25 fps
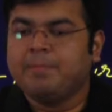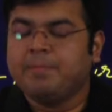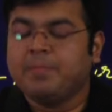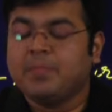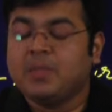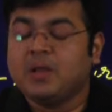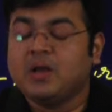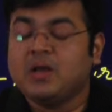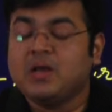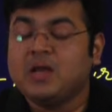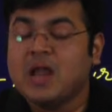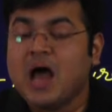
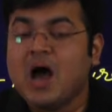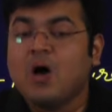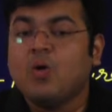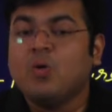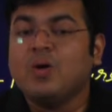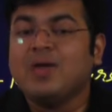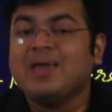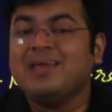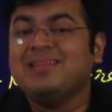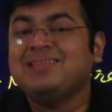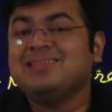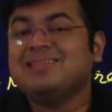Now
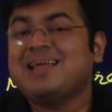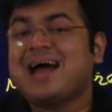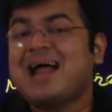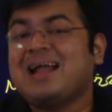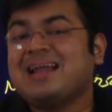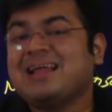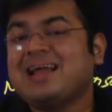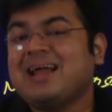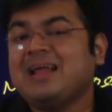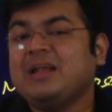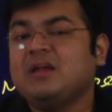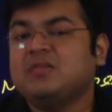in
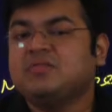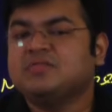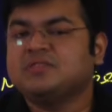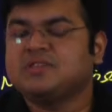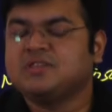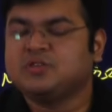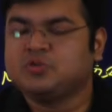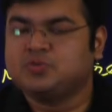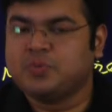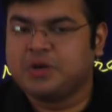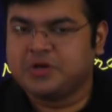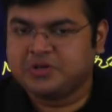that kind of a
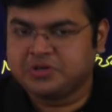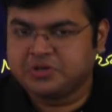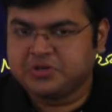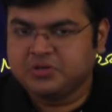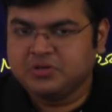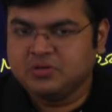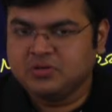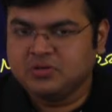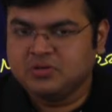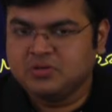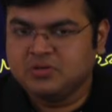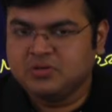
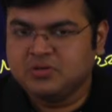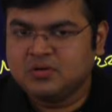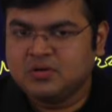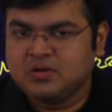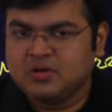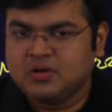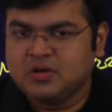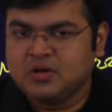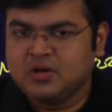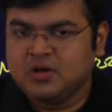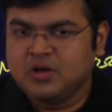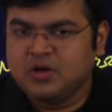situation,
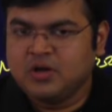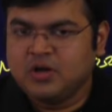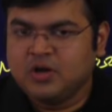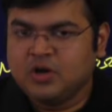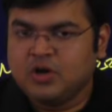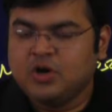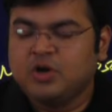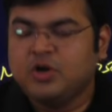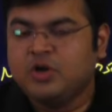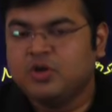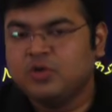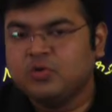
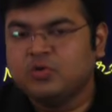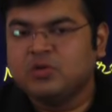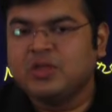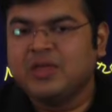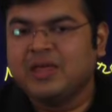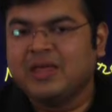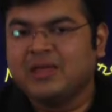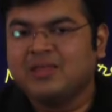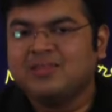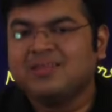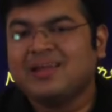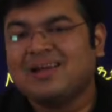do you
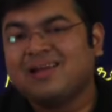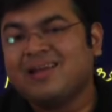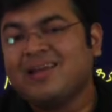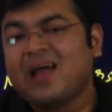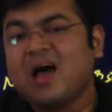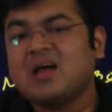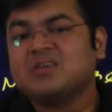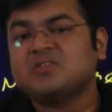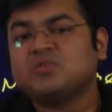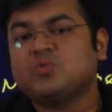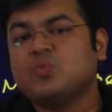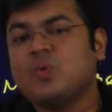think that
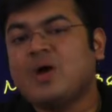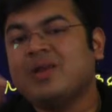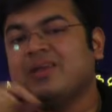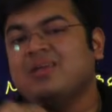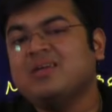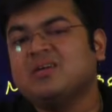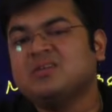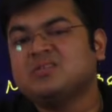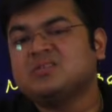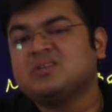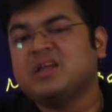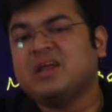last 1
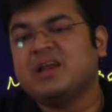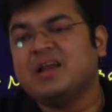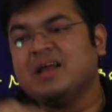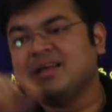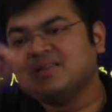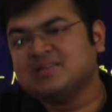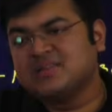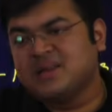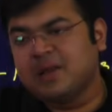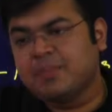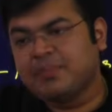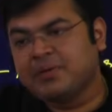year's data
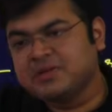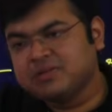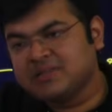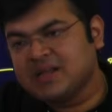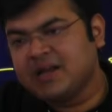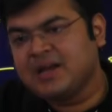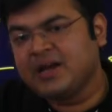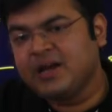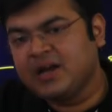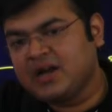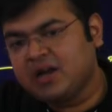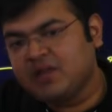is
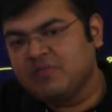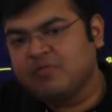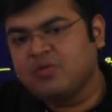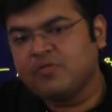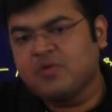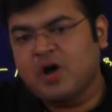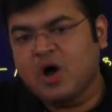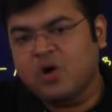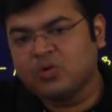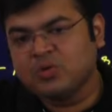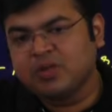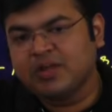representative
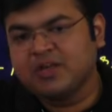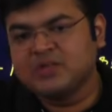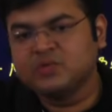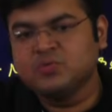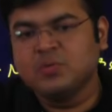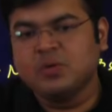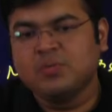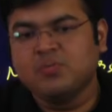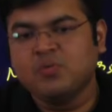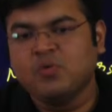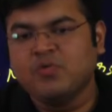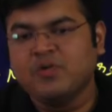of how things
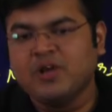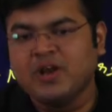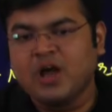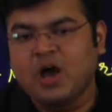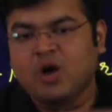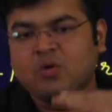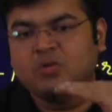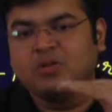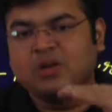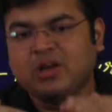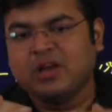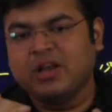will move and
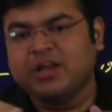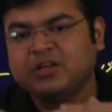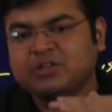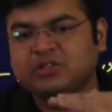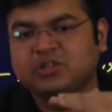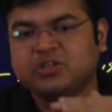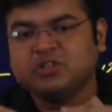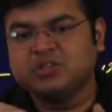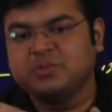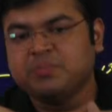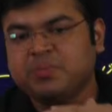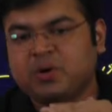how the
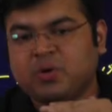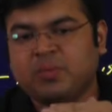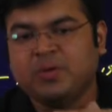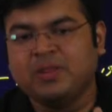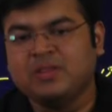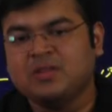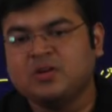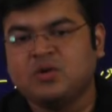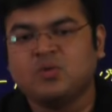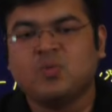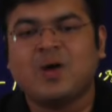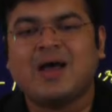relationship between
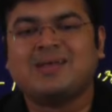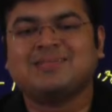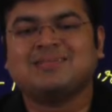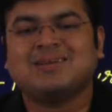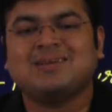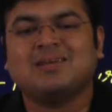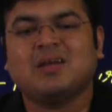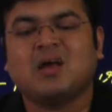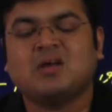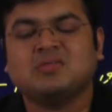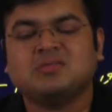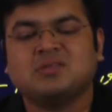the two
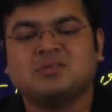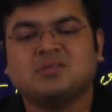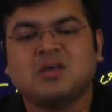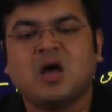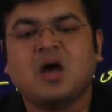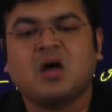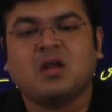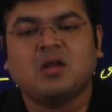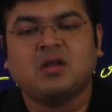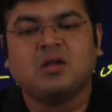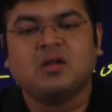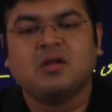asset classes
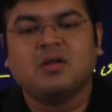are?